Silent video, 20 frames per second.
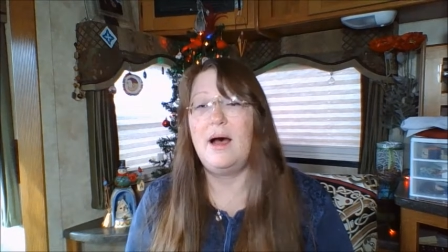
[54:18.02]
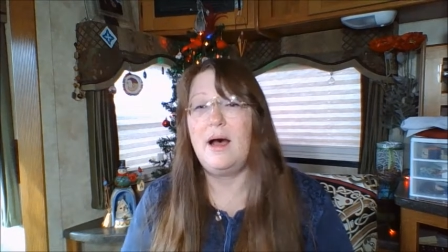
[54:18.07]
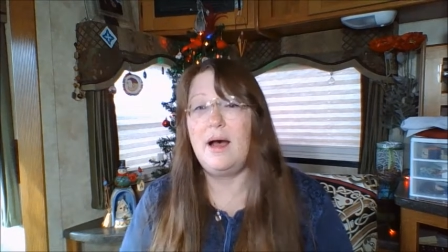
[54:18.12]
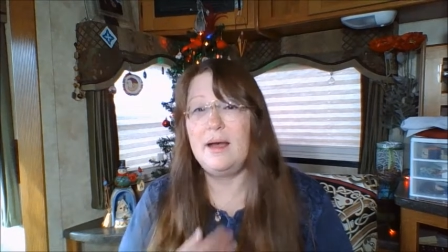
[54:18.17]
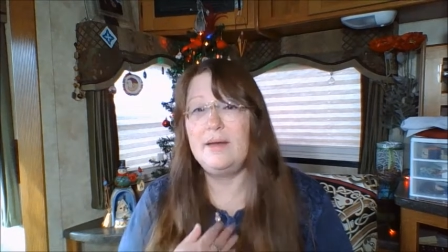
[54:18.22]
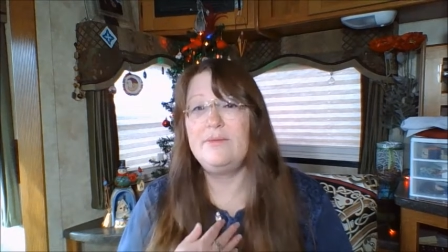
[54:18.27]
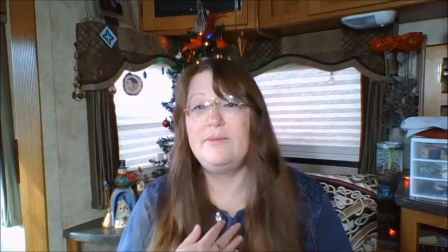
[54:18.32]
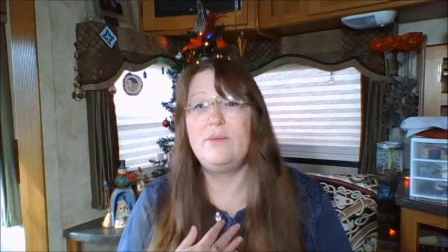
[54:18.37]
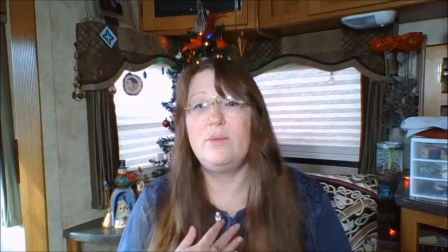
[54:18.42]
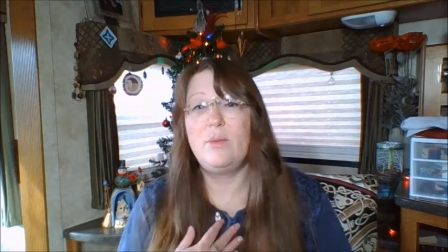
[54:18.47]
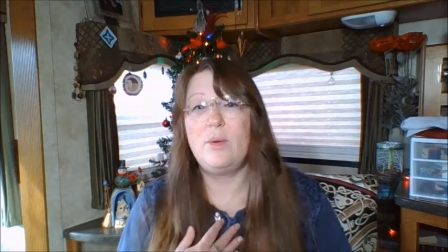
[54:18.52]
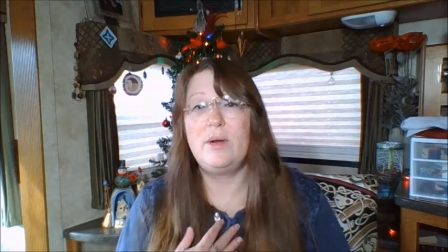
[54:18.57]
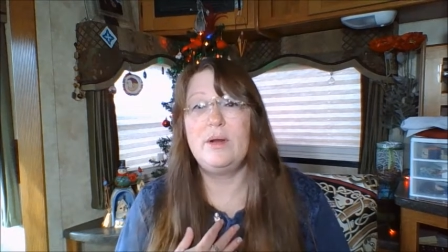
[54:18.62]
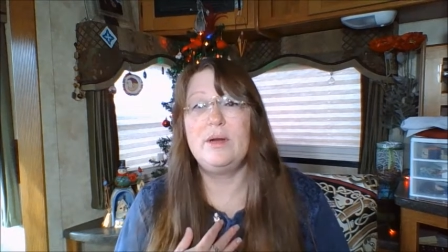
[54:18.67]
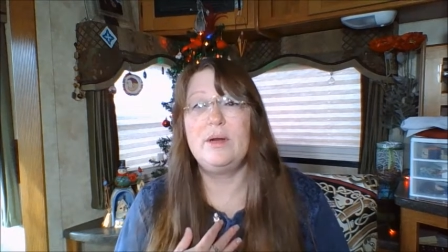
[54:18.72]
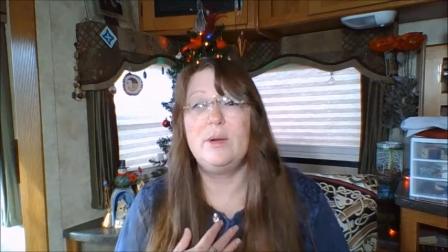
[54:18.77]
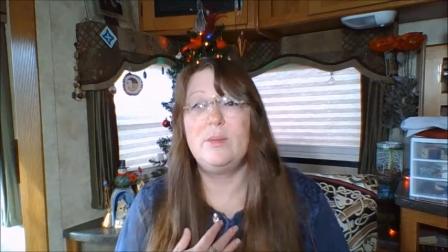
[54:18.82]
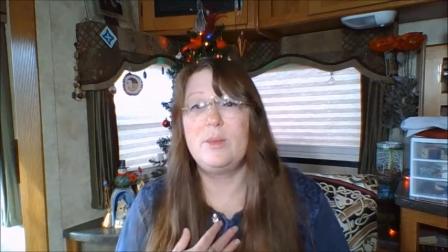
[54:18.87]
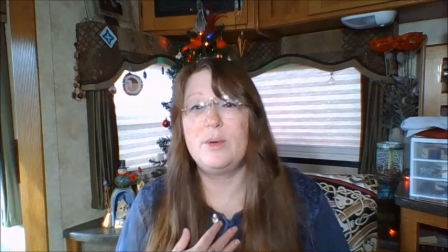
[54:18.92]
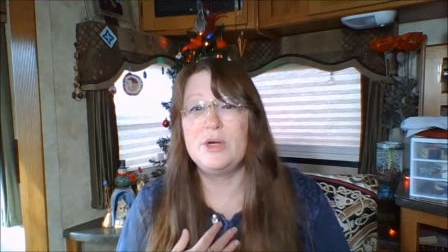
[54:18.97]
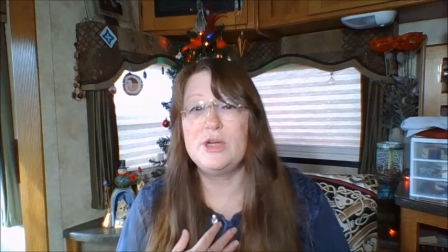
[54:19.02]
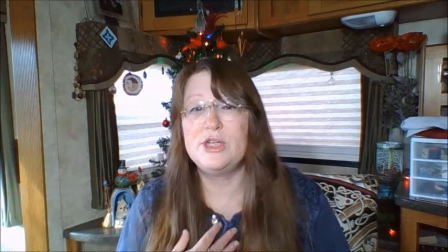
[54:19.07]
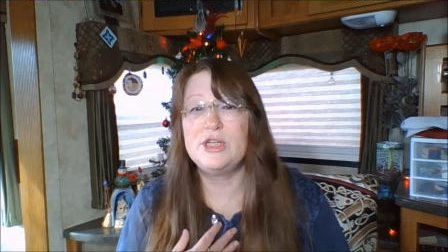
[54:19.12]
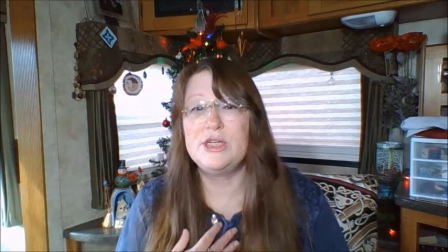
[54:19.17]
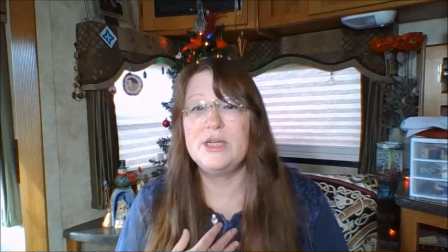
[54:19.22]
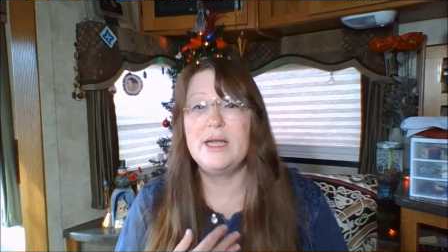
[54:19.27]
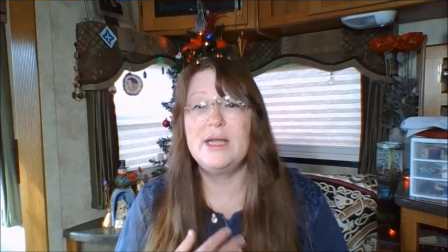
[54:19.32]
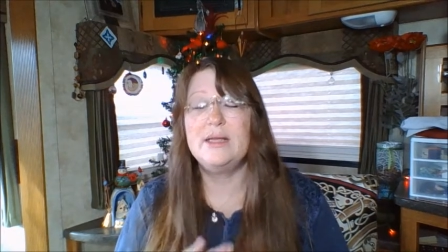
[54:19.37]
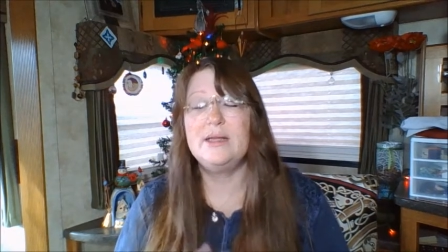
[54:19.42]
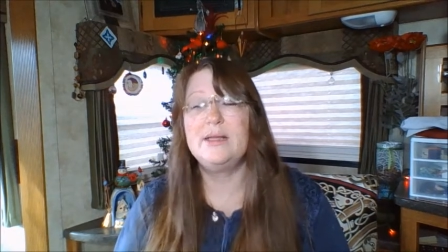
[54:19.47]
I, for one,
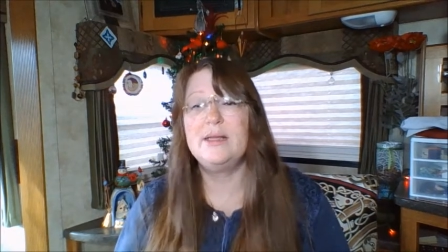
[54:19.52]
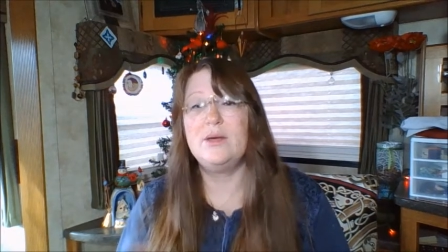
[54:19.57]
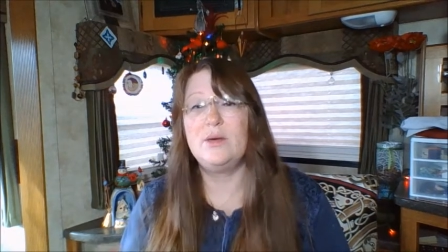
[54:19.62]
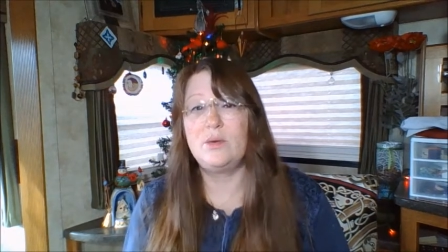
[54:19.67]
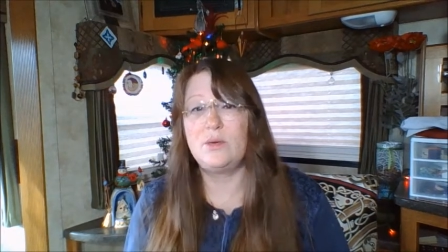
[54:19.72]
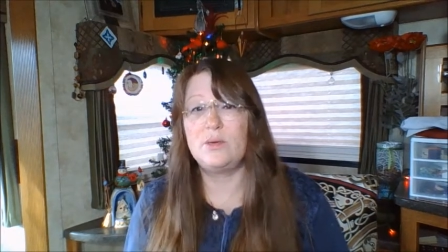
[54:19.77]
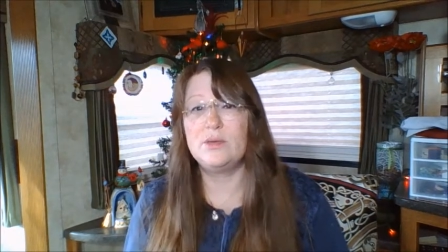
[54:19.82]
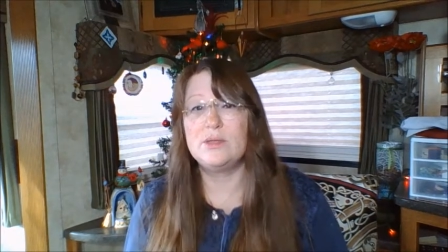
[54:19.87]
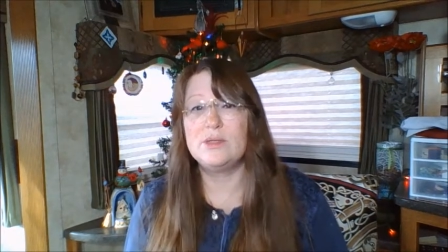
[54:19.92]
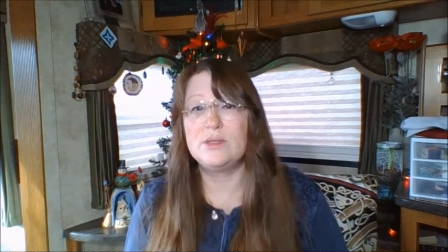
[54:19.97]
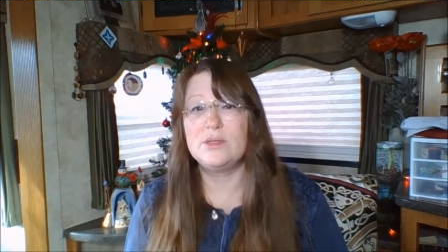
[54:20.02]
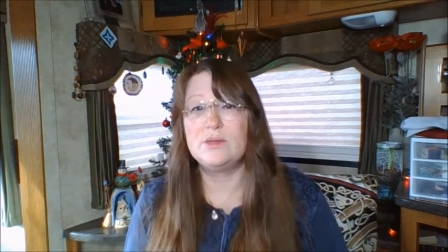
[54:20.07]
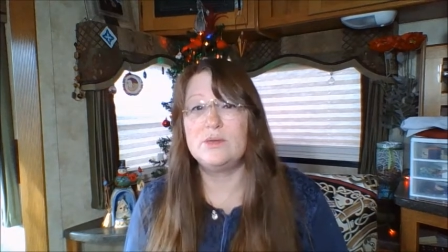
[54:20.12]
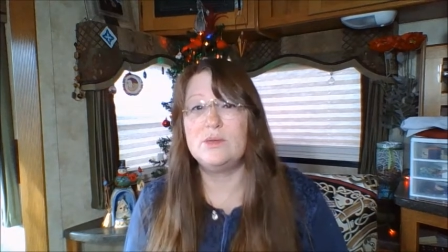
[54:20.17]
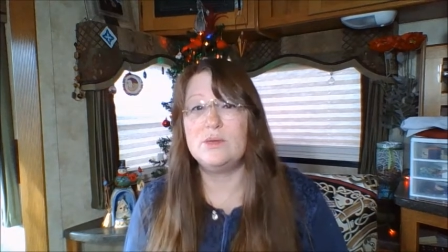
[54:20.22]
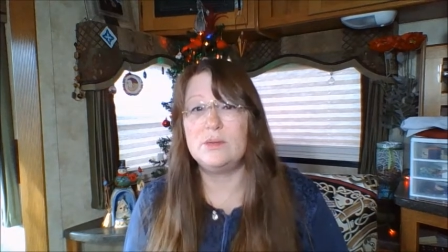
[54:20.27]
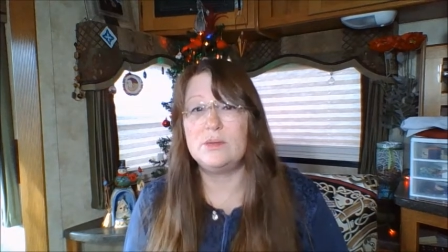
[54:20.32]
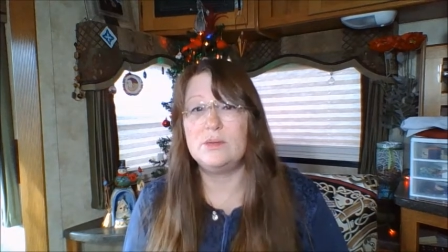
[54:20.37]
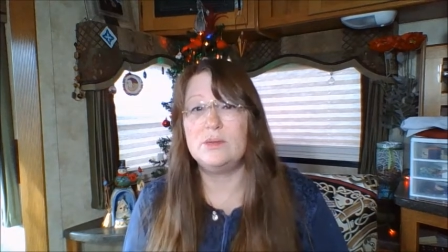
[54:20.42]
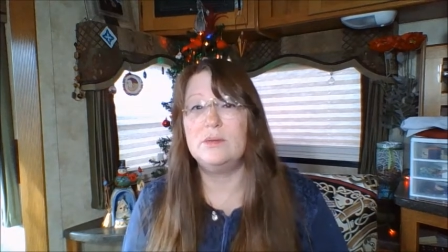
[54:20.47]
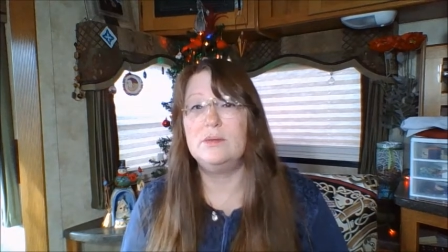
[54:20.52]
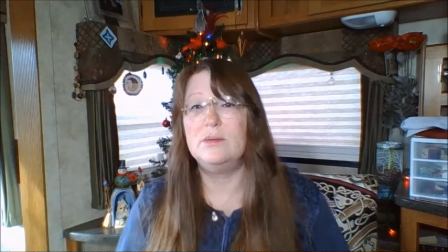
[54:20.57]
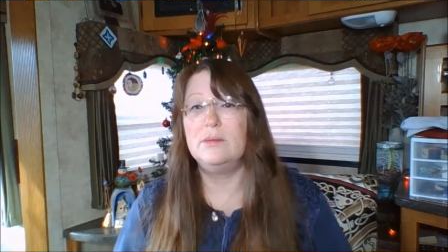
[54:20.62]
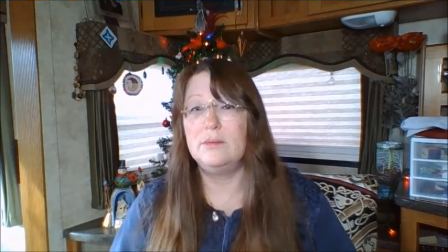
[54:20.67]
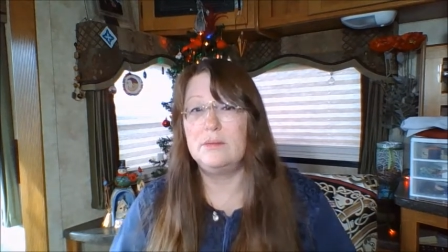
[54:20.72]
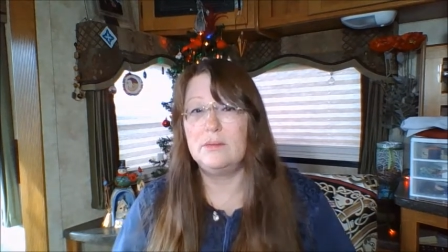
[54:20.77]
appreciate the old school,